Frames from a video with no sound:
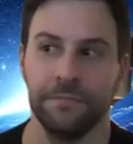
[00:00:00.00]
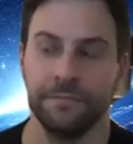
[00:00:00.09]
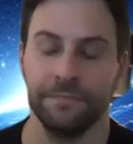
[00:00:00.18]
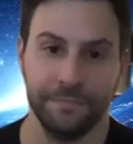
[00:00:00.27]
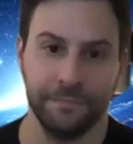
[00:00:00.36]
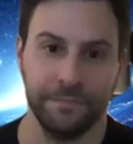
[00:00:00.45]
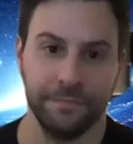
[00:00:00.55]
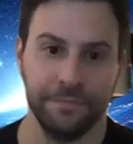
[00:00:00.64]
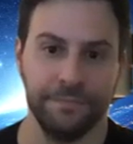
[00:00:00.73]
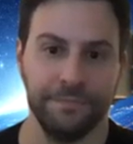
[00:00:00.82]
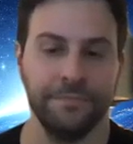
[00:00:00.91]

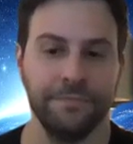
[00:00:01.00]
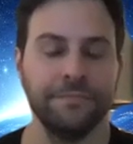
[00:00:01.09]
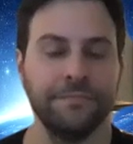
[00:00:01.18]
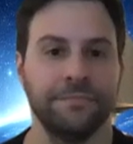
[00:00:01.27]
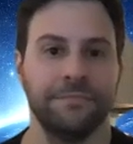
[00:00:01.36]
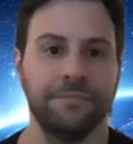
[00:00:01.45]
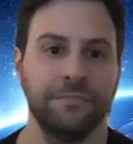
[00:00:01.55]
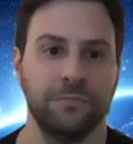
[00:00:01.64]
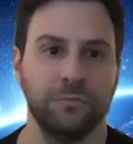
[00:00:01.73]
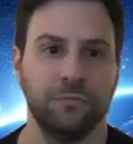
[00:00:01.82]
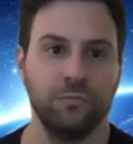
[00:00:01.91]

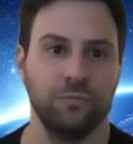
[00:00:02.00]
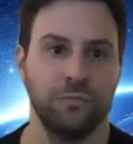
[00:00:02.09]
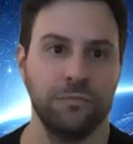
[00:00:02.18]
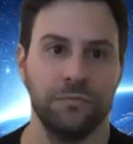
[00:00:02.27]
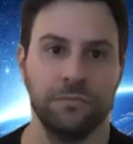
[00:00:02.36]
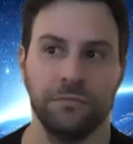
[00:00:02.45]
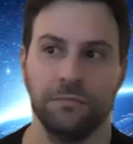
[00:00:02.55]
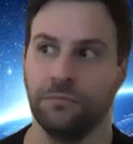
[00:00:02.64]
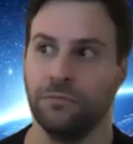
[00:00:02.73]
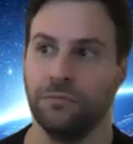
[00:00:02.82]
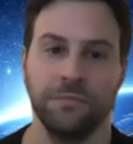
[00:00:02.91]

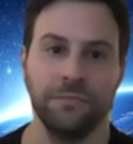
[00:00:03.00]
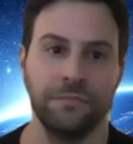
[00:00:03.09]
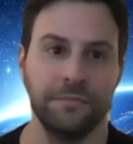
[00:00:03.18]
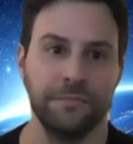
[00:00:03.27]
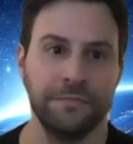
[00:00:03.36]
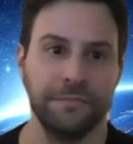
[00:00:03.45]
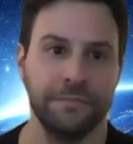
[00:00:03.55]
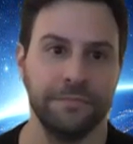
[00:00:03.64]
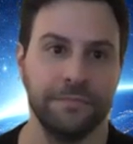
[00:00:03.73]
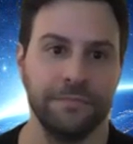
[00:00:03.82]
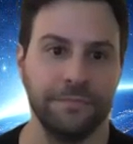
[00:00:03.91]
[no speech]